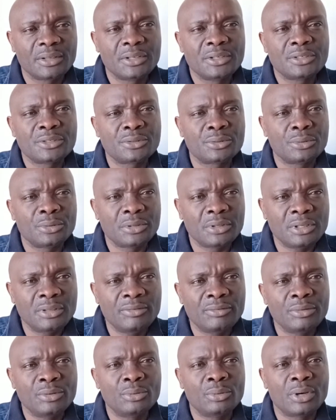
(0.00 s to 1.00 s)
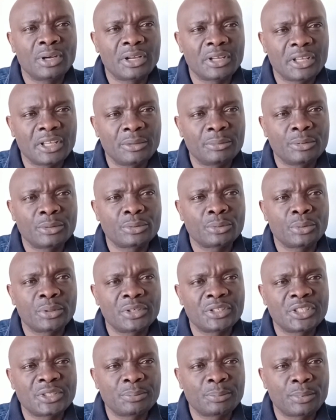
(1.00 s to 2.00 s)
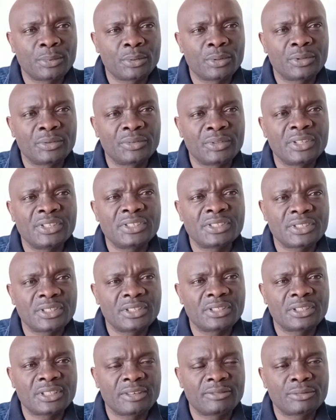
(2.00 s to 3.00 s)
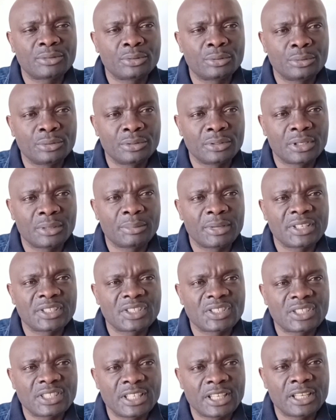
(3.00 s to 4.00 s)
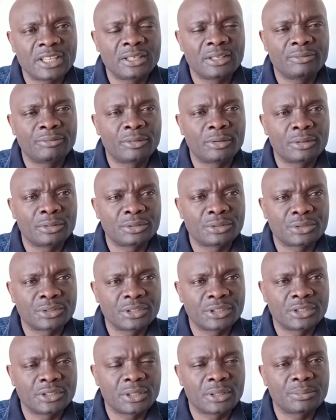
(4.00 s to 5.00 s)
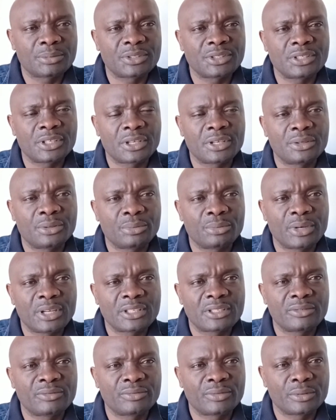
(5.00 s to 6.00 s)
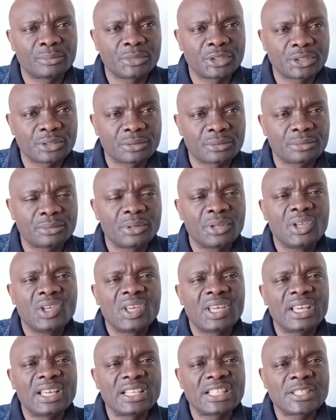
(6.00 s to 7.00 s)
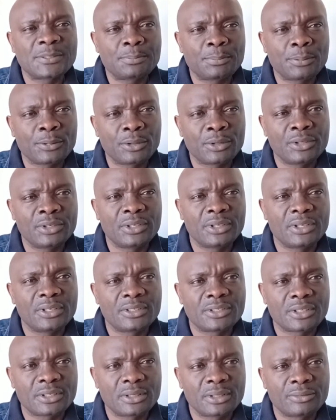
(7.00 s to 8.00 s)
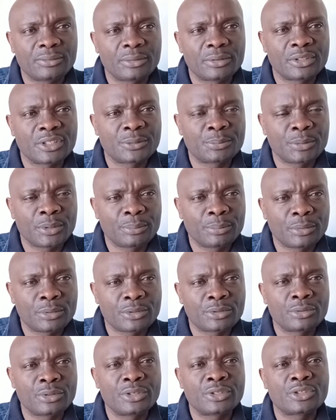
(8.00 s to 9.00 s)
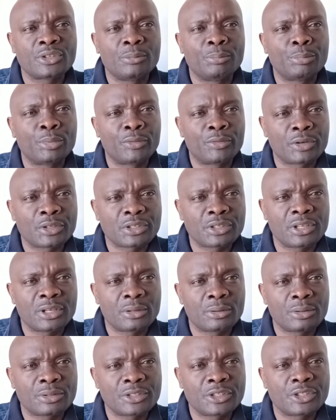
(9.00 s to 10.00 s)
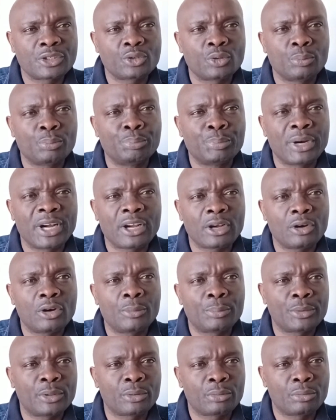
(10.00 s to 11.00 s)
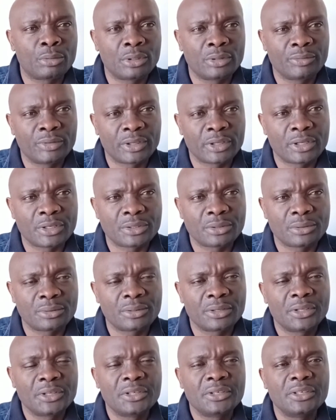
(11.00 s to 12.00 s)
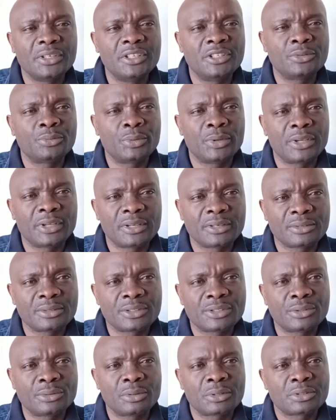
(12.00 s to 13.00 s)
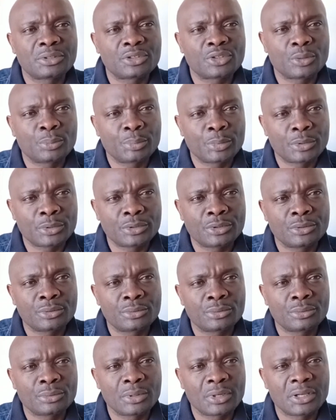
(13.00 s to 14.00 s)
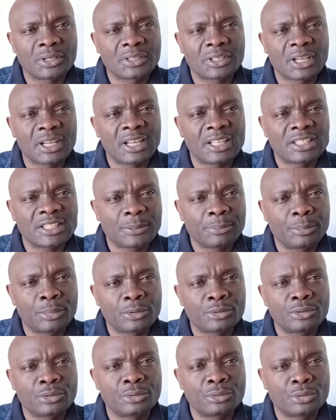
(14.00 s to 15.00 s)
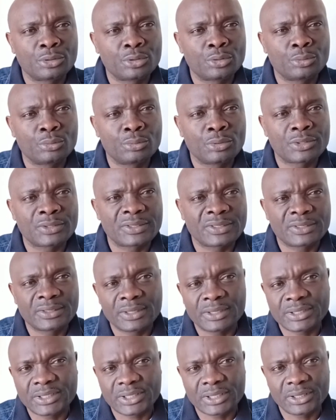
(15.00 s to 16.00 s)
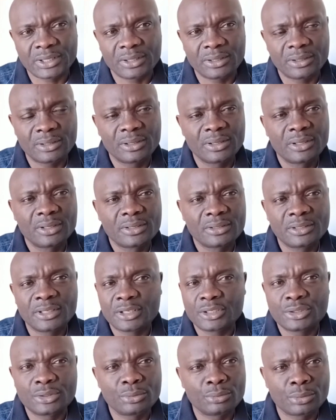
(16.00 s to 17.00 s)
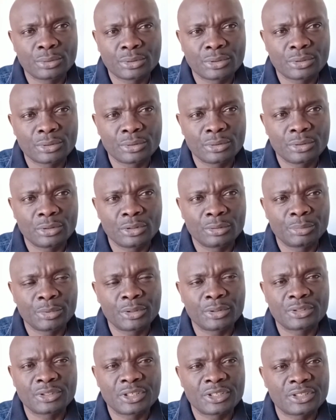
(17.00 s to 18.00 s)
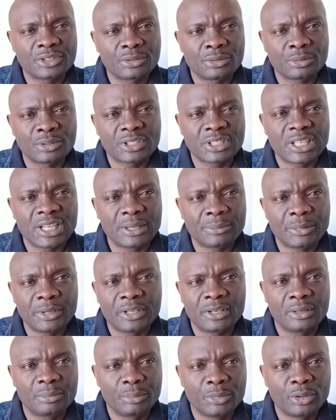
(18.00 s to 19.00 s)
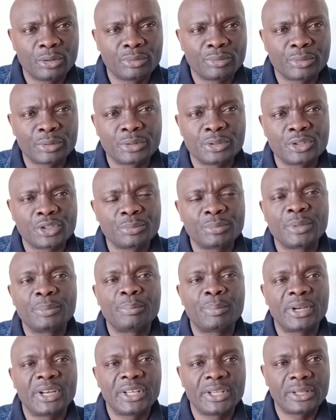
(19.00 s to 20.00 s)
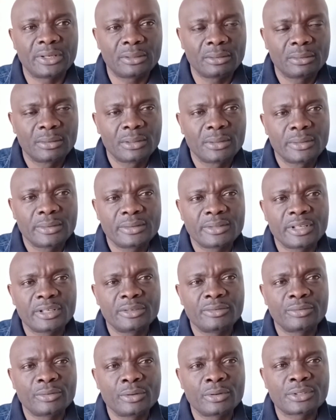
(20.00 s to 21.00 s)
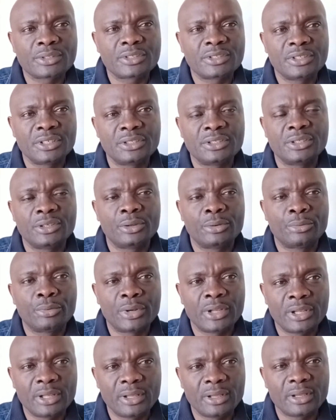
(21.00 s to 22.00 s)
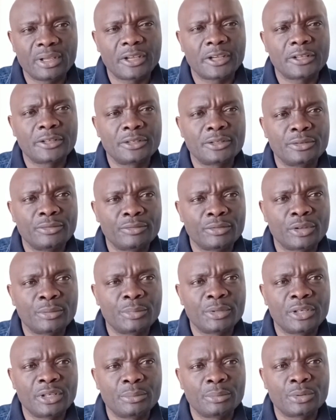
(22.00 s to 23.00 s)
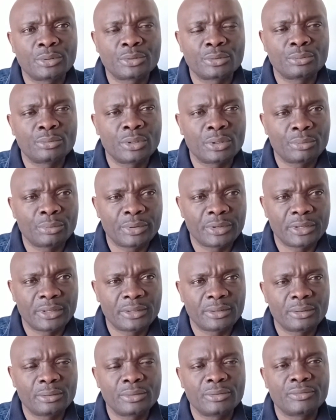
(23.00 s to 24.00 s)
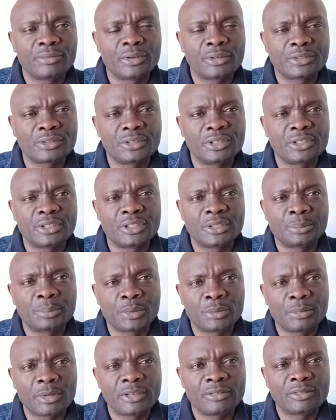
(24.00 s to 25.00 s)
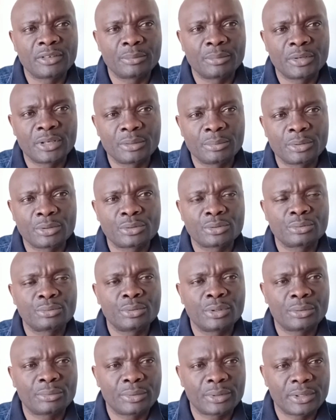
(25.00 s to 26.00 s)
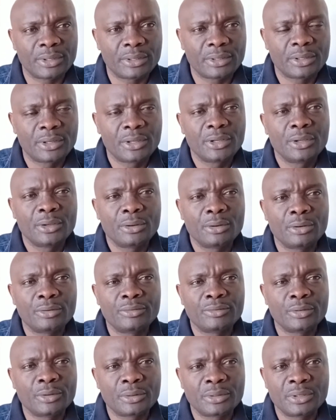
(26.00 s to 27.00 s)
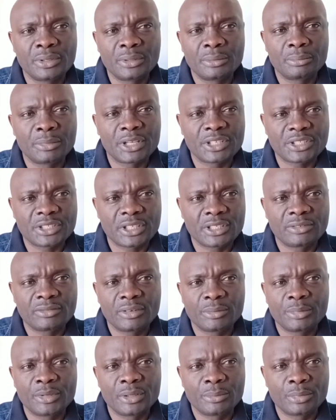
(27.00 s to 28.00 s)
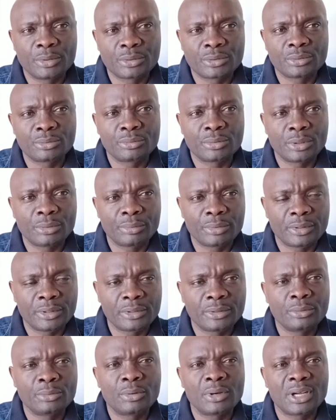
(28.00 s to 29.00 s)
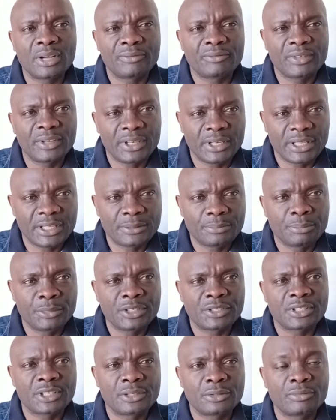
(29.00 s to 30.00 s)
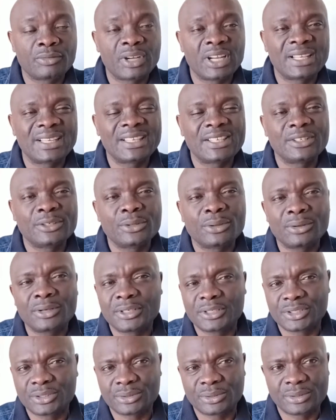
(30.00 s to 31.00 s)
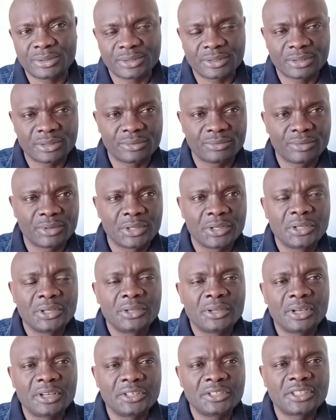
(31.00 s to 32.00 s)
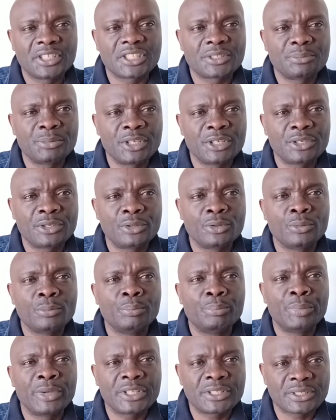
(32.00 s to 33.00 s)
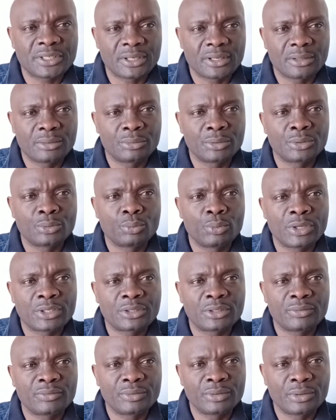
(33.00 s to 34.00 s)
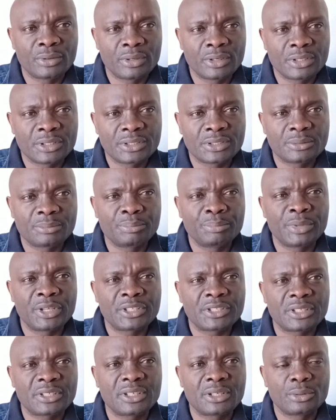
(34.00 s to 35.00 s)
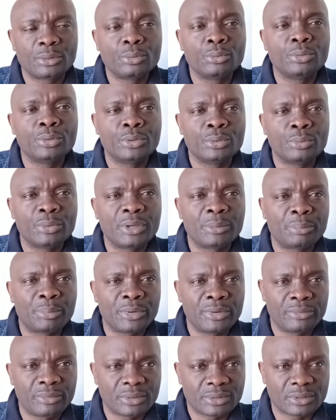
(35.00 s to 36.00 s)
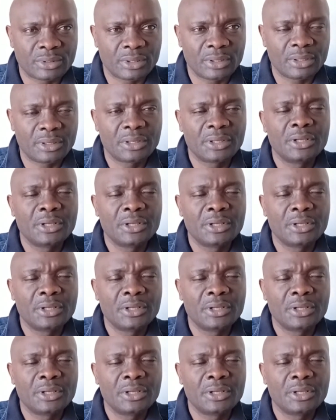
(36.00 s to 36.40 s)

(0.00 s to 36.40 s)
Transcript: So if you are able to explore these things I've told you now by seeking a voluntary job, seeking the right information, exploring the internet for this purpose, doing some professional courses to back up your qualification, it will enhance you and support you and catapult you towards the destiny that you want to go, because there's no time anymore for you to be playing that you've gotten a degree and you've not been able to work with it, or you've gotten a diploma, you've not been able to work with it, or you've gotten a master, you've not been able to work with it. You having it means that you've added knowledge to yourself, and it has made you better with wealth of knowledge, better than who you were previously.